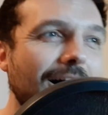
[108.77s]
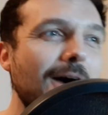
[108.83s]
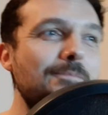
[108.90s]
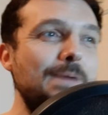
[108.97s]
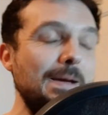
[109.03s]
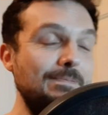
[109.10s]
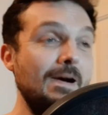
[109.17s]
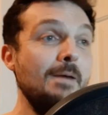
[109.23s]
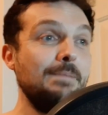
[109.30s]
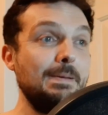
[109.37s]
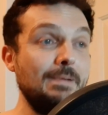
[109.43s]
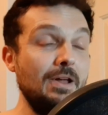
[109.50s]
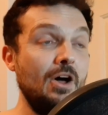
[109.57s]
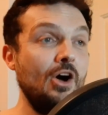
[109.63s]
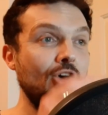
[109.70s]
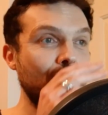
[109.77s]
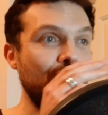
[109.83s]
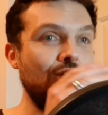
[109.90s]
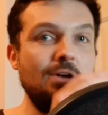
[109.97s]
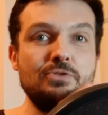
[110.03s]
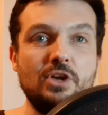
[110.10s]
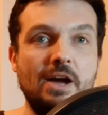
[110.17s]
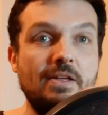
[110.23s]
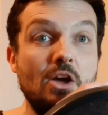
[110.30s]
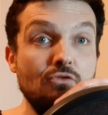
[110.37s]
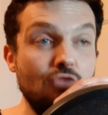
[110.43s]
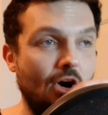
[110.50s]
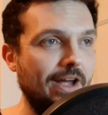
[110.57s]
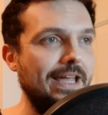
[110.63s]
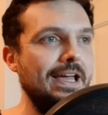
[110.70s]
And people are hushed tones going,
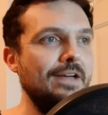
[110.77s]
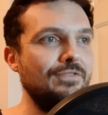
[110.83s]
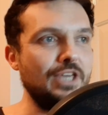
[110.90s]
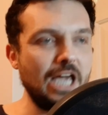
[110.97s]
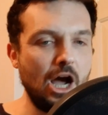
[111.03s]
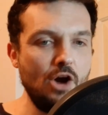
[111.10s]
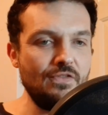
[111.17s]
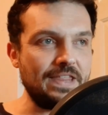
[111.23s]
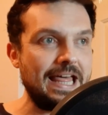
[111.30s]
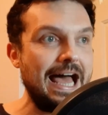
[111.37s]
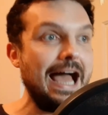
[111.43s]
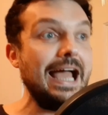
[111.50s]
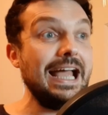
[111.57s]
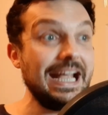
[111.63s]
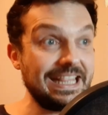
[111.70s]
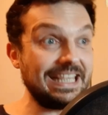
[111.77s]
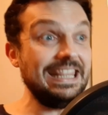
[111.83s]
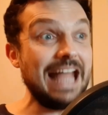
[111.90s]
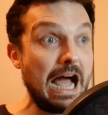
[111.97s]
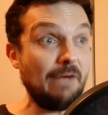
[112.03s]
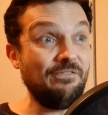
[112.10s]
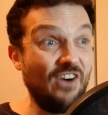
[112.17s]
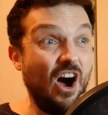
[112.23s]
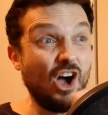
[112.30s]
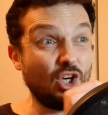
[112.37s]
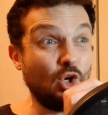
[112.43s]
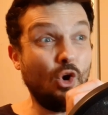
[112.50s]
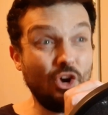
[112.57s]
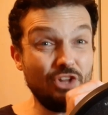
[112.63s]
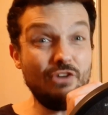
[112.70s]
right, if you go over there, it's in that far
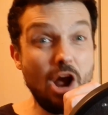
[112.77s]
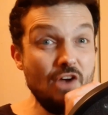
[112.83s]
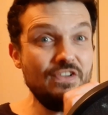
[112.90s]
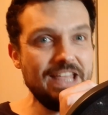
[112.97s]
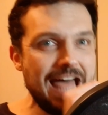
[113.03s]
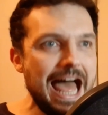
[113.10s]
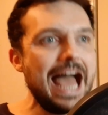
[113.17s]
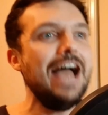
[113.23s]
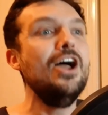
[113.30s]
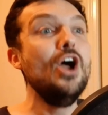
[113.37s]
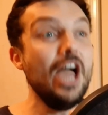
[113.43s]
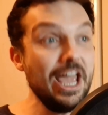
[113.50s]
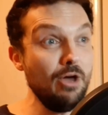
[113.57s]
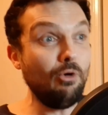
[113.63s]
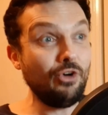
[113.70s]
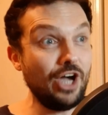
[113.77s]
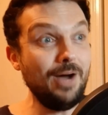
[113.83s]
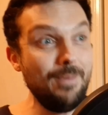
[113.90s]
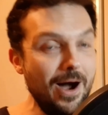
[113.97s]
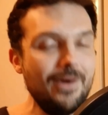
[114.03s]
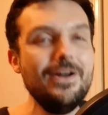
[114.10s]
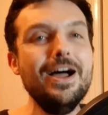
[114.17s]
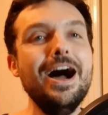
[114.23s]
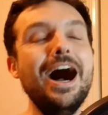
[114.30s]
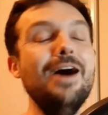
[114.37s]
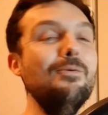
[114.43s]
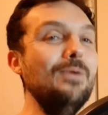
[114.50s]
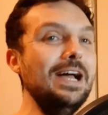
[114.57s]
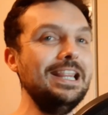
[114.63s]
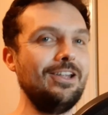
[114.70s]
corner over there, it'll come up.
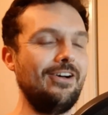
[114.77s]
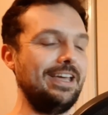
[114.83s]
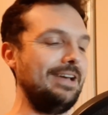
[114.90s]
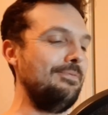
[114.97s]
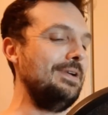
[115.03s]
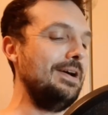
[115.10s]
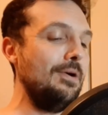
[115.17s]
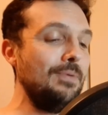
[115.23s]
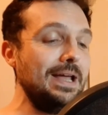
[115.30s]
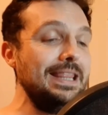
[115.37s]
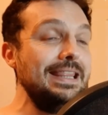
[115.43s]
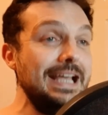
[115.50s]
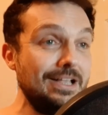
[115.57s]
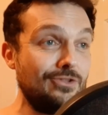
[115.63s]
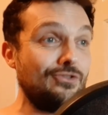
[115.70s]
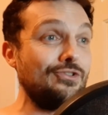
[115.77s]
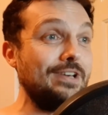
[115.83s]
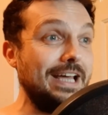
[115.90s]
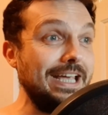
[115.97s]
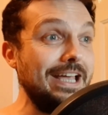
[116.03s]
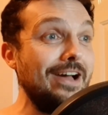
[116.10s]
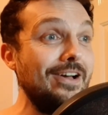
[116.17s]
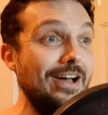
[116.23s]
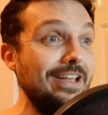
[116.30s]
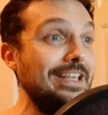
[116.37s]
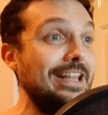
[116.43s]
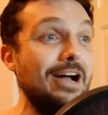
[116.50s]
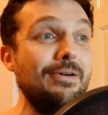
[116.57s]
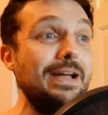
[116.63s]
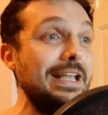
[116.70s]
And we're literally,
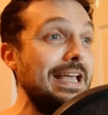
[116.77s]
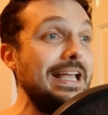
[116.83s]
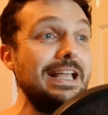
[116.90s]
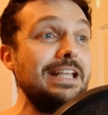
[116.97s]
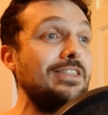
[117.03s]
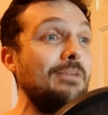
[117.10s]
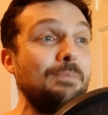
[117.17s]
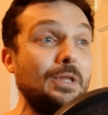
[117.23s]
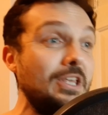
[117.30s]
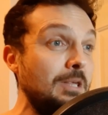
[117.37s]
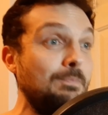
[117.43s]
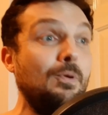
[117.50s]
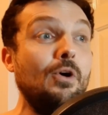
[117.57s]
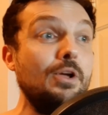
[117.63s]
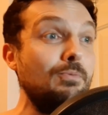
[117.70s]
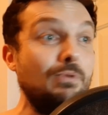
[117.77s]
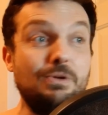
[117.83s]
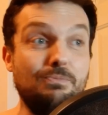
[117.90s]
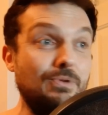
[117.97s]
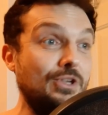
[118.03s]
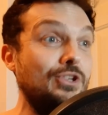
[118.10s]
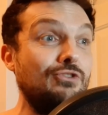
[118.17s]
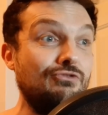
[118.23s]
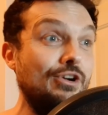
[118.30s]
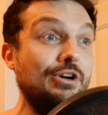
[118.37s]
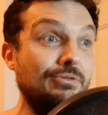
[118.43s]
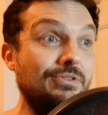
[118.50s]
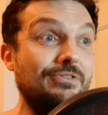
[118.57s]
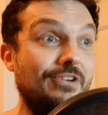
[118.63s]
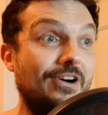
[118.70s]
you know, it's by this point we're screwed,